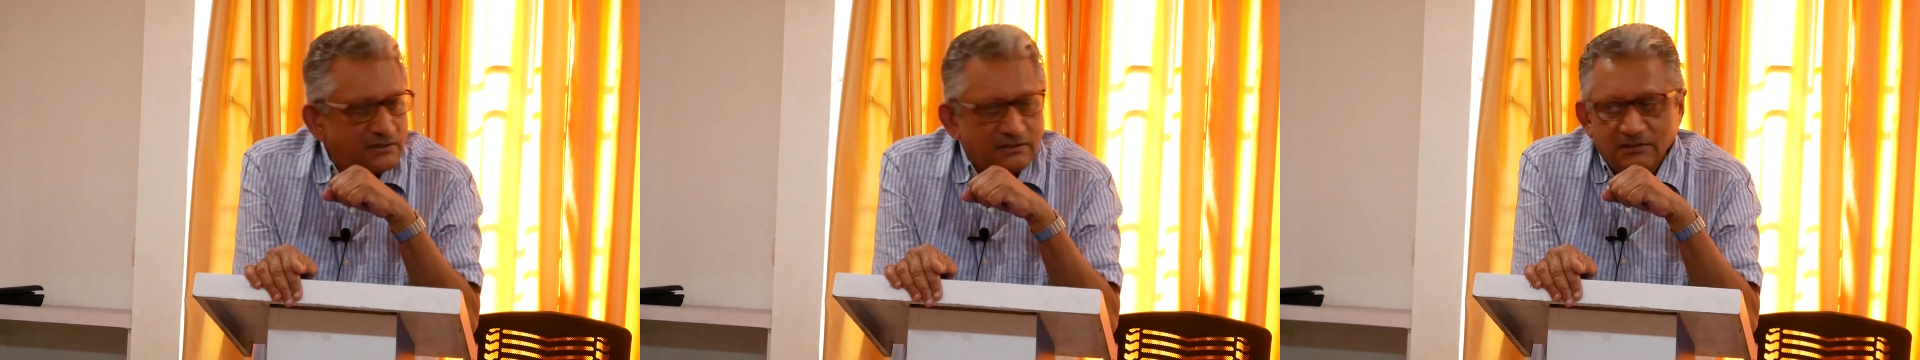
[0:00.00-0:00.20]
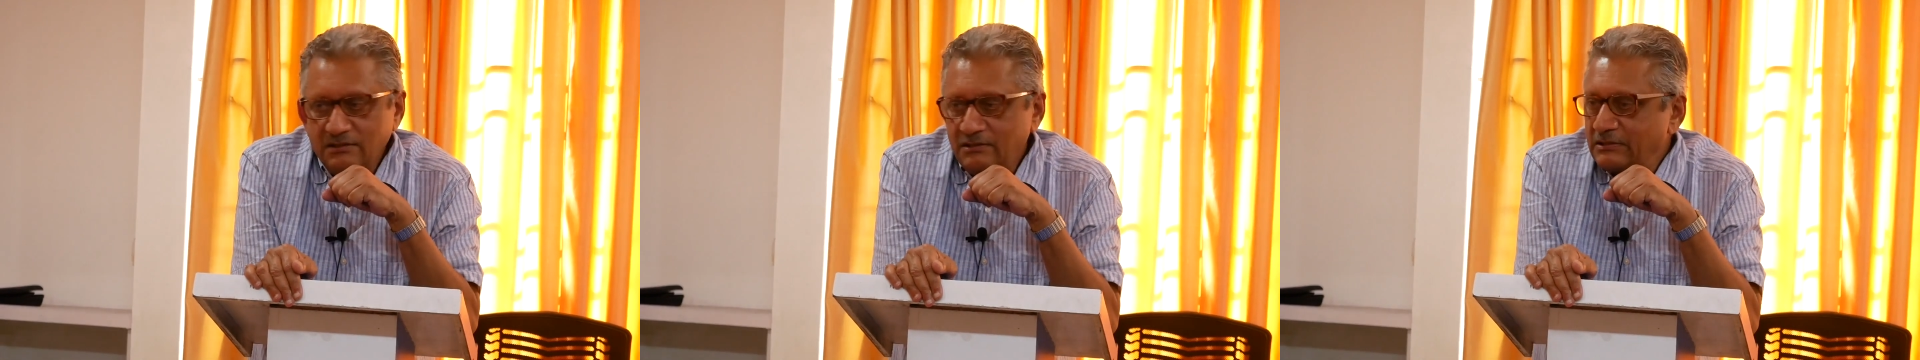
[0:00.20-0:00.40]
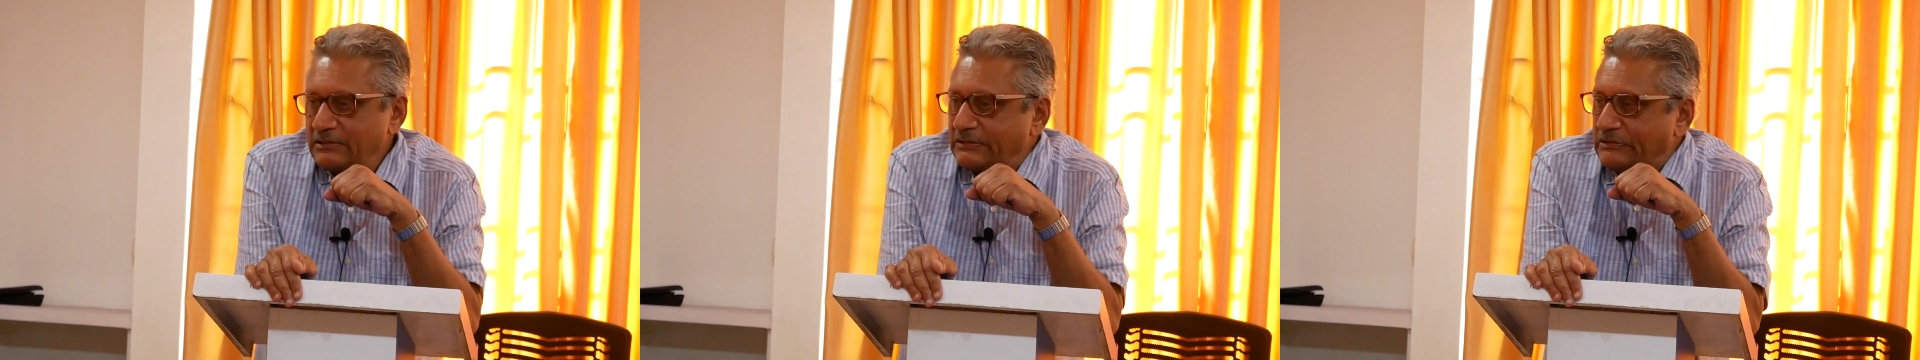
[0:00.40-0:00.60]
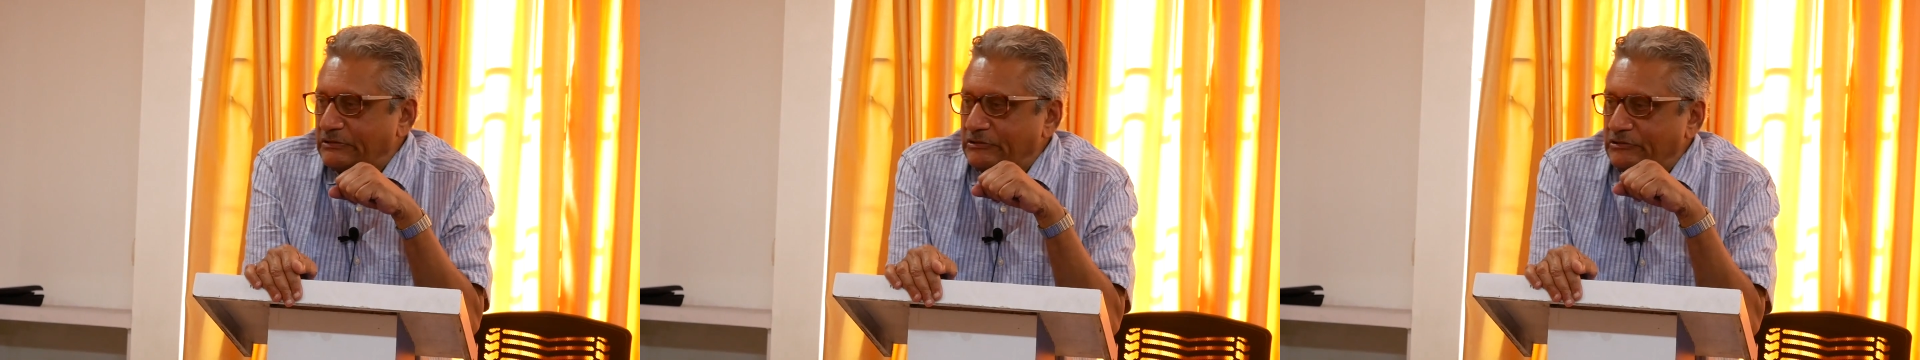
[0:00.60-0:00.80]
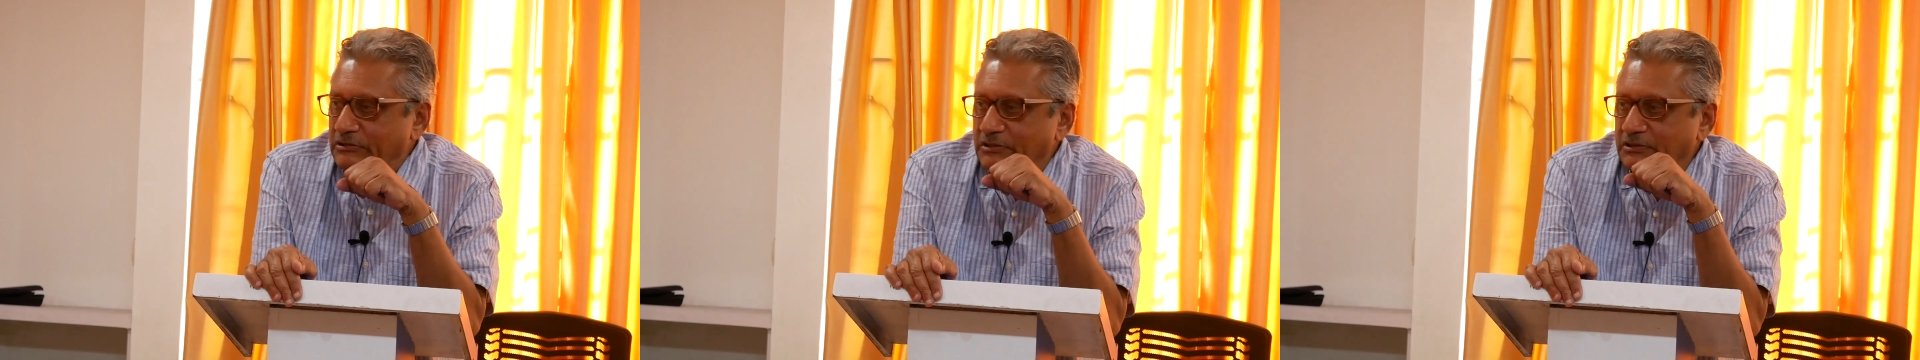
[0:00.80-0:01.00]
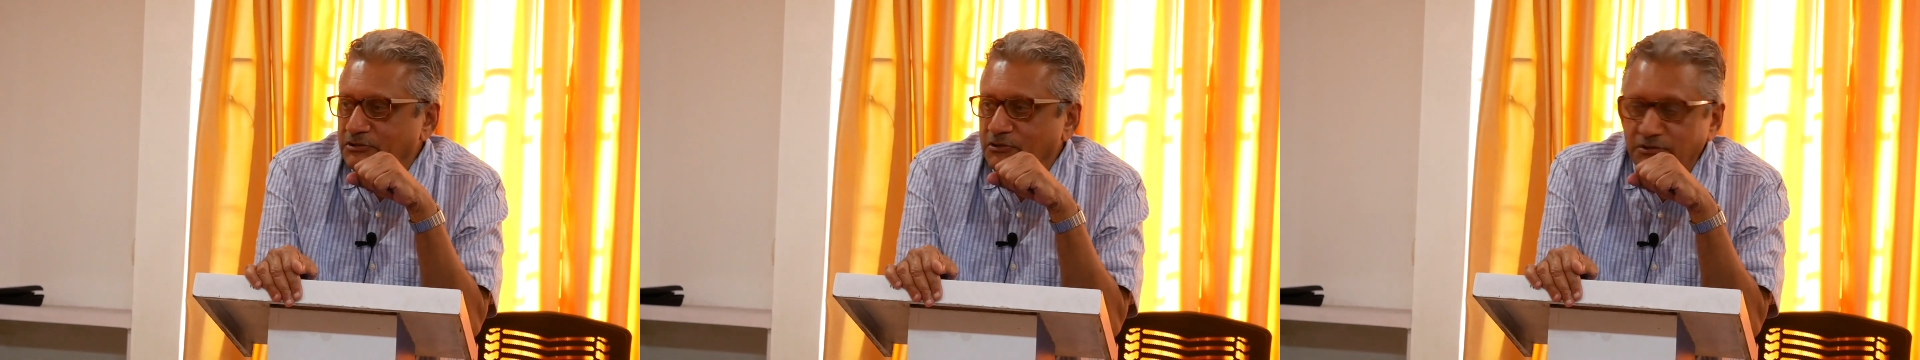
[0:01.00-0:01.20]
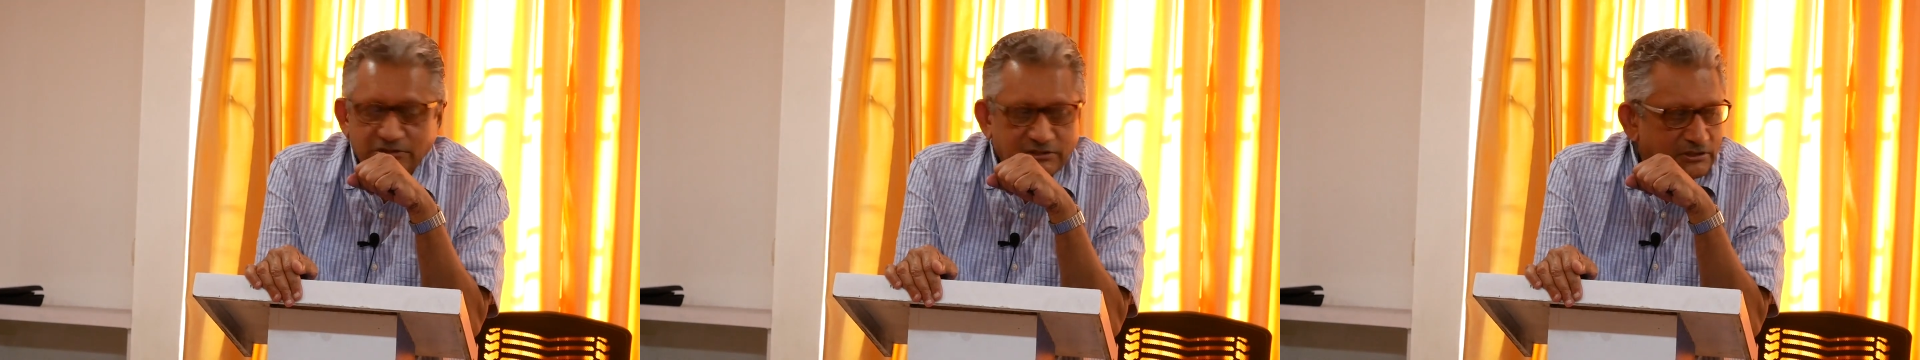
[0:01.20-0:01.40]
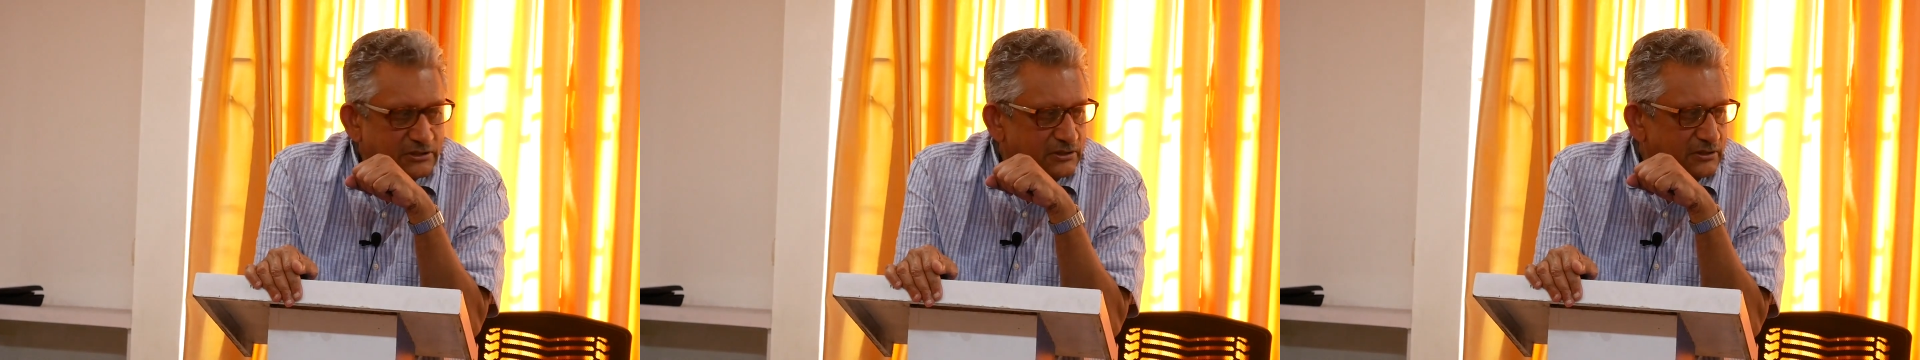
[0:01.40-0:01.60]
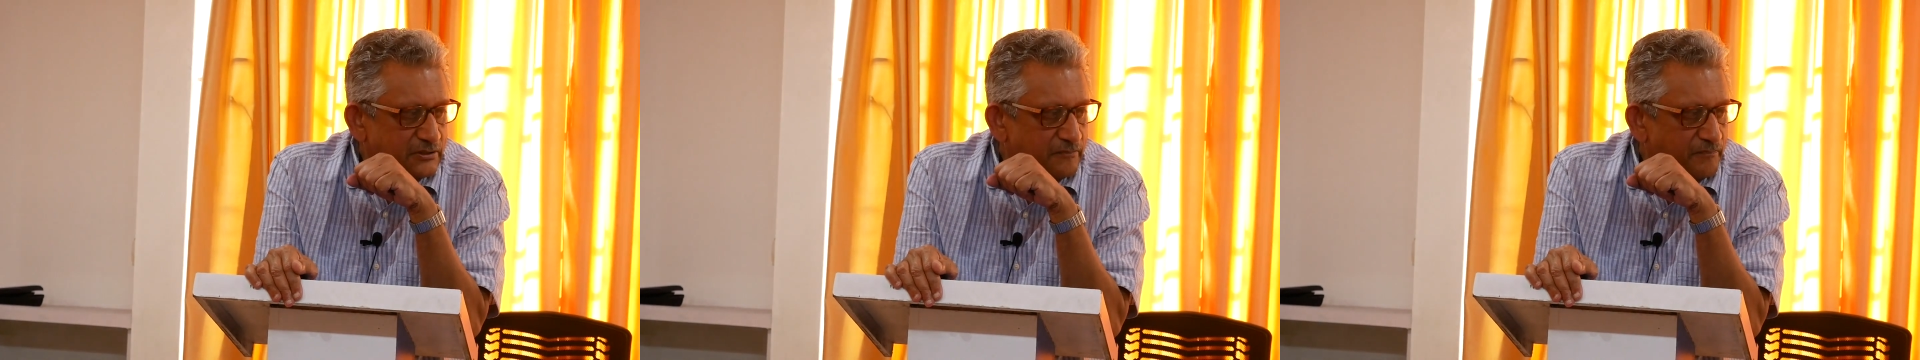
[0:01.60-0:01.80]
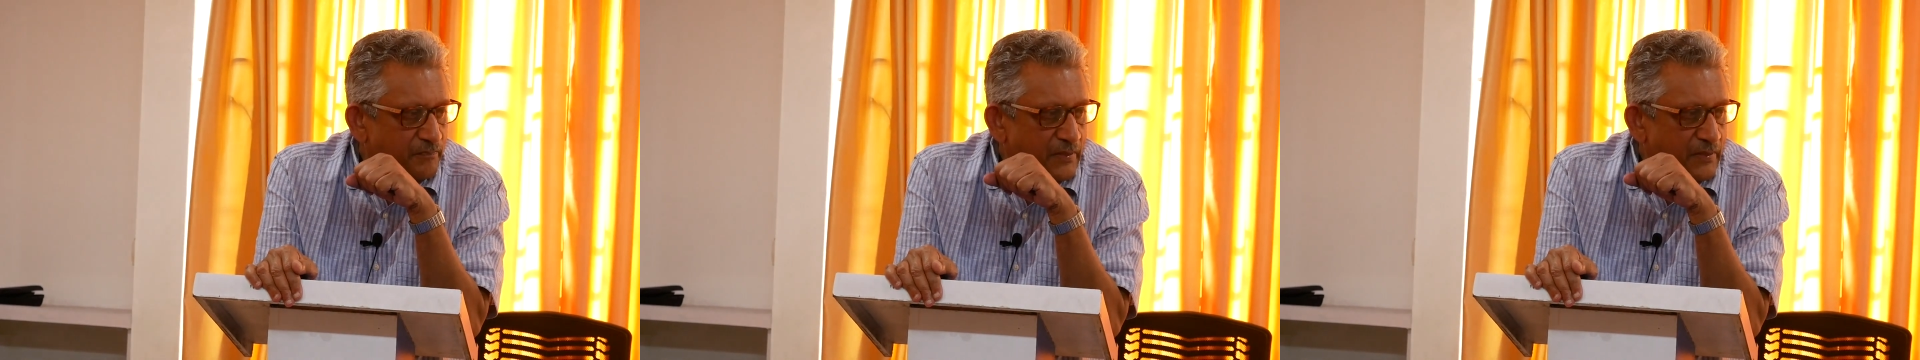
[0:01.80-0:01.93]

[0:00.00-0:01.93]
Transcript: joint secretary.